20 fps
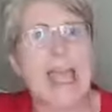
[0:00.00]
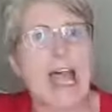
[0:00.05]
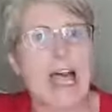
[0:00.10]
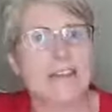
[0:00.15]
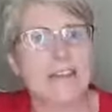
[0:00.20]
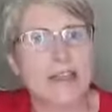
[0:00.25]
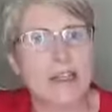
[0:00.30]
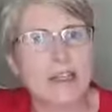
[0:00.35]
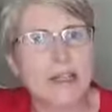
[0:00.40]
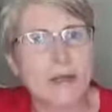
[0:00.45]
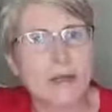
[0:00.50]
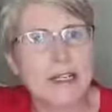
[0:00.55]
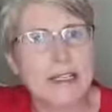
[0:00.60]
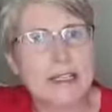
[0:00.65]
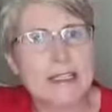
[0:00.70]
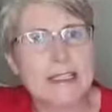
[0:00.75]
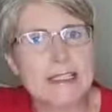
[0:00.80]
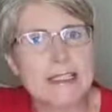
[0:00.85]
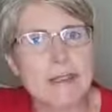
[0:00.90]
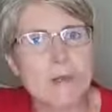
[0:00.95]
the other one
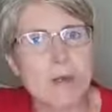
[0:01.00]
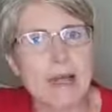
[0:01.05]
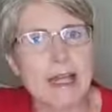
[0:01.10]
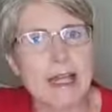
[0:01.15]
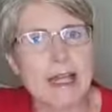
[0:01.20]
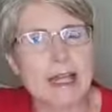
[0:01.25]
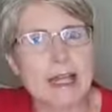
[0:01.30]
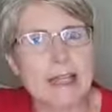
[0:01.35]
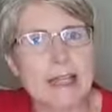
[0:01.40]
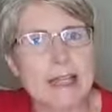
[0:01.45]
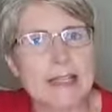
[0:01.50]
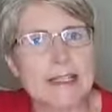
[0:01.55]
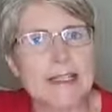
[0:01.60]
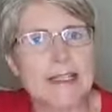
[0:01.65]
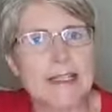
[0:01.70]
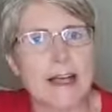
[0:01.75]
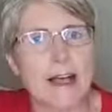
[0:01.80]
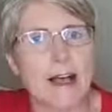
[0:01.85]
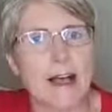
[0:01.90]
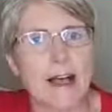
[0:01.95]
is as well
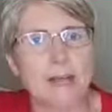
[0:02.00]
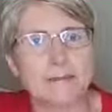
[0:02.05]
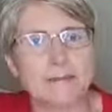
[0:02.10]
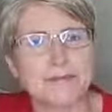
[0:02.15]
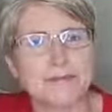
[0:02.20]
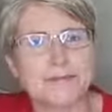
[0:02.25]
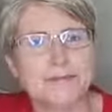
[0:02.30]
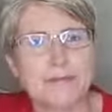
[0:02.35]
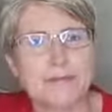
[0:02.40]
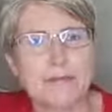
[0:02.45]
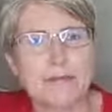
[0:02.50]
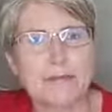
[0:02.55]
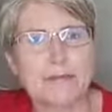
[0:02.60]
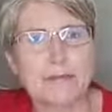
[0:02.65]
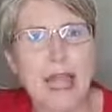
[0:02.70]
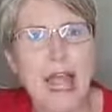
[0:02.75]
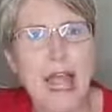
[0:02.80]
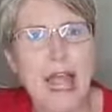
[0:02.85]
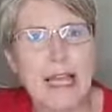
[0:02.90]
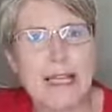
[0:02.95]
is
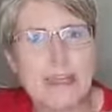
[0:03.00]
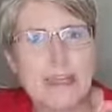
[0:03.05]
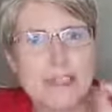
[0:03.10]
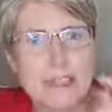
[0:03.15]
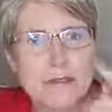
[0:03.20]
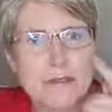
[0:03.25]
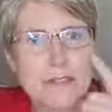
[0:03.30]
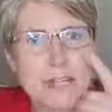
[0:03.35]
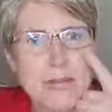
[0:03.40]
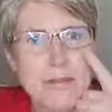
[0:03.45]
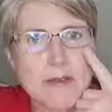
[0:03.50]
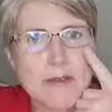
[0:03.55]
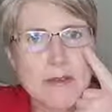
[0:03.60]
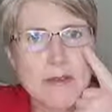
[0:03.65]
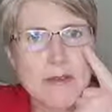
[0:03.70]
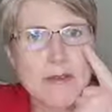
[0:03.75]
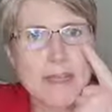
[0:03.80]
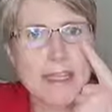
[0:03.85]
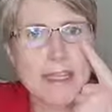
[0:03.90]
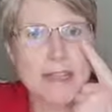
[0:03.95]
I sometimes will
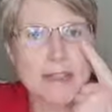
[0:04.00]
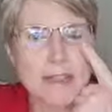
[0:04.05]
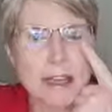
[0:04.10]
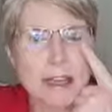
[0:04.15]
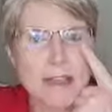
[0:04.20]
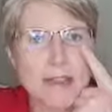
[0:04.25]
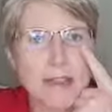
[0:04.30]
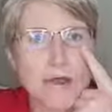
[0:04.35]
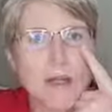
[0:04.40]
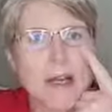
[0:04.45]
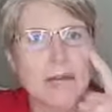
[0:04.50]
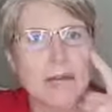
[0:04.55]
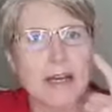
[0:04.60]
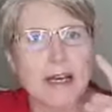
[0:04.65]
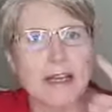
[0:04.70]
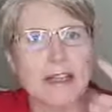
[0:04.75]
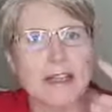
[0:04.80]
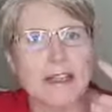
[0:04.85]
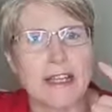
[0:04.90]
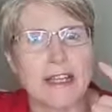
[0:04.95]
make, if I know I'm
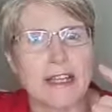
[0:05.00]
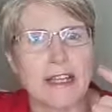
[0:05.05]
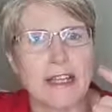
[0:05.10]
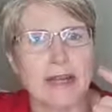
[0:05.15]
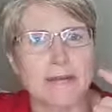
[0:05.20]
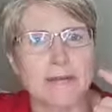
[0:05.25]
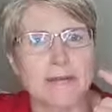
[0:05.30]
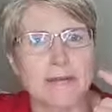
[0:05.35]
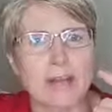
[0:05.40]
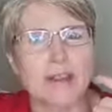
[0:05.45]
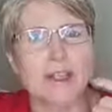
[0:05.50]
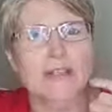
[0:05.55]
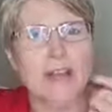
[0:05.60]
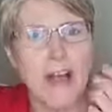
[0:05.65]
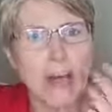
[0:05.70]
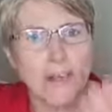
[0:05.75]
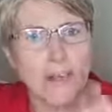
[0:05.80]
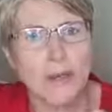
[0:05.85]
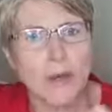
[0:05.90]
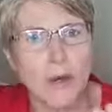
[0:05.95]
on sort of
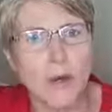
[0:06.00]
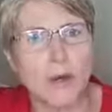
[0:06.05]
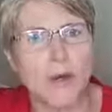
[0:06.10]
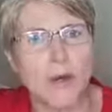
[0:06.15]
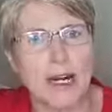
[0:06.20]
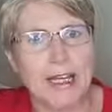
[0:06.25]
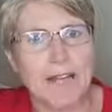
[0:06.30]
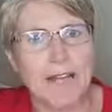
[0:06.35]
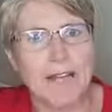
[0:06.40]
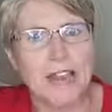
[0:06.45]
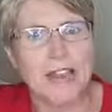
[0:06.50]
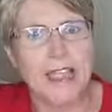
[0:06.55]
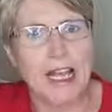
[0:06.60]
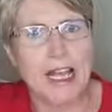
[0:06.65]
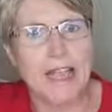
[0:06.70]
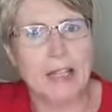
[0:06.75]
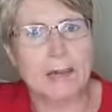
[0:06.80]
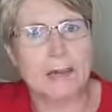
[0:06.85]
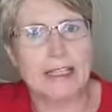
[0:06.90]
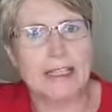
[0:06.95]
on the go at breakfast
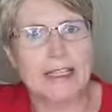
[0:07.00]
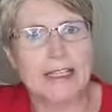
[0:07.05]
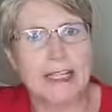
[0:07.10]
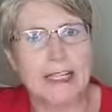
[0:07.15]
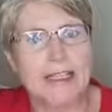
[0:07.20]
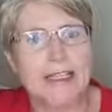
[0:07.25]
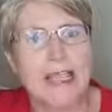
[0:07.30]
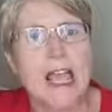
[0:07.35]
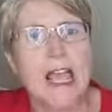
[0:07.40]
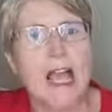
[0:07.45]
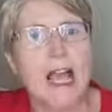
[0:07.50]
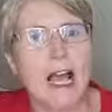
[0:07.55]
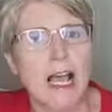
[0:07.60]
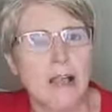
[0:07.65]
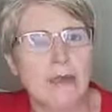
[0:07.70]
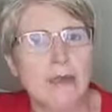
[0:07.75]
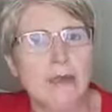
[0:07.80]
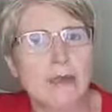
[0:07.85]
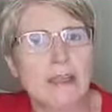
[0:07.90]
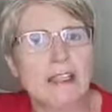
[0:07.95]
time, is that I
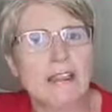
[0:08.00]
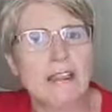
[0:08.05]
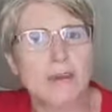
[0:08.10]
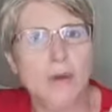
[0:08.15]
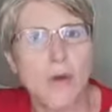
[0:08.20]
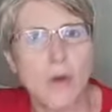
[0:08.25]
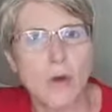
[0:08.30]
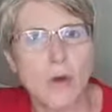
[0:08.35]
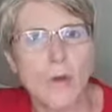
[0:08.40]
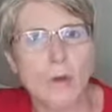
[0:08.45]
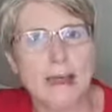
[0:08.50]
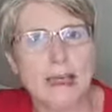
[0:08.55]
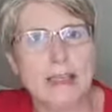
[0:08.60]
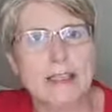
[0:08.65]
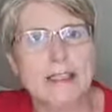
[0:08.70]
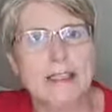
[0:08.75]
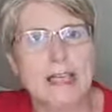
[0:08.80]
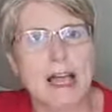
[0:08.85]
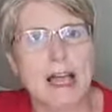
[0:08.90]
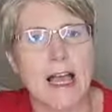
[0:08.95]
will make some homemade